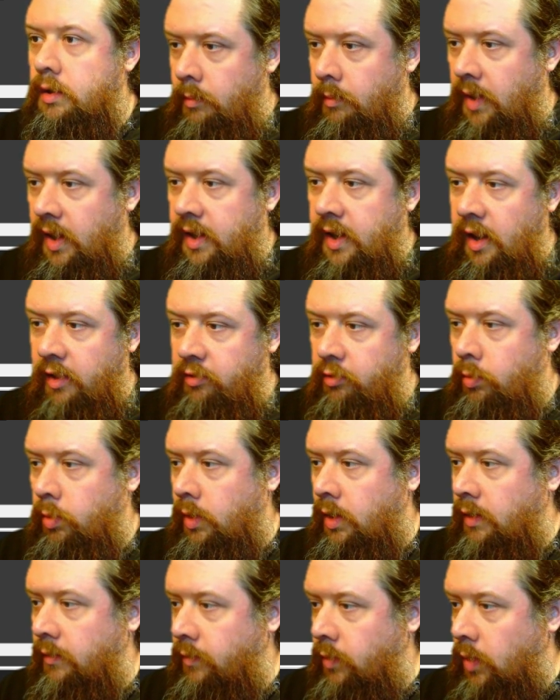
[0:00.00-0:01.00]
My test
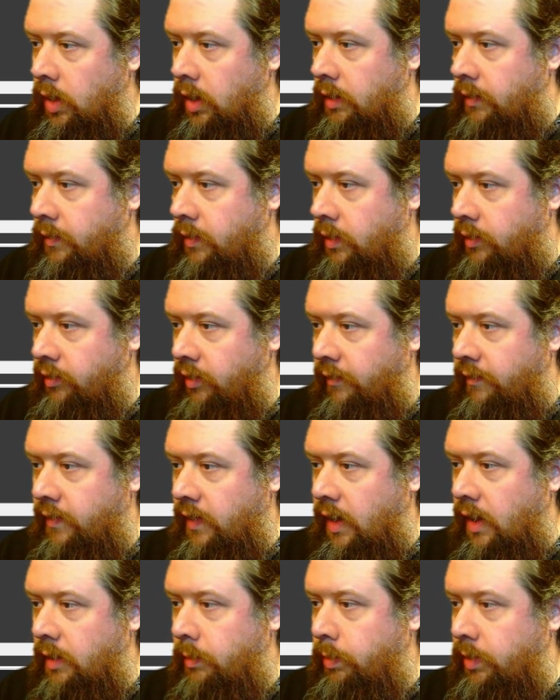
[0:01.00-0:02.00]
wouldn't have worked because I
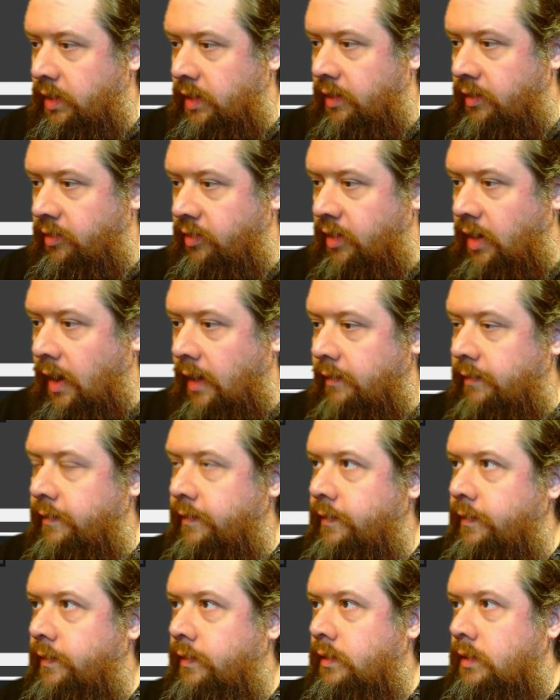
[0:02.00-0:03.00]
forgot to put the
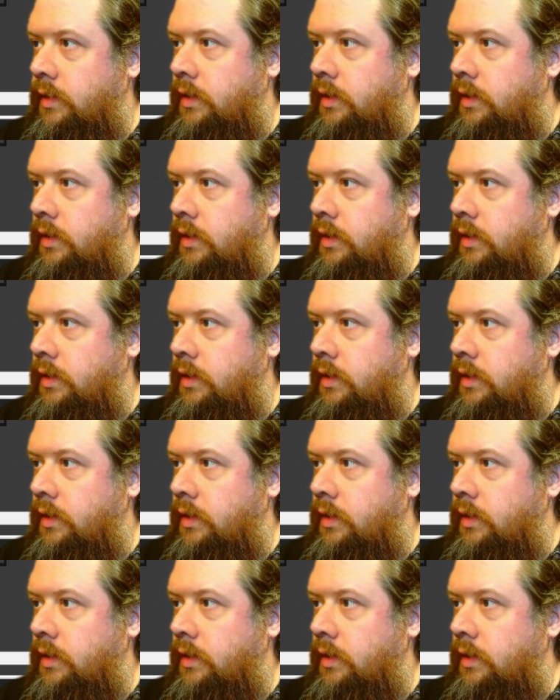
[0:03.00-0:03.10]
stuff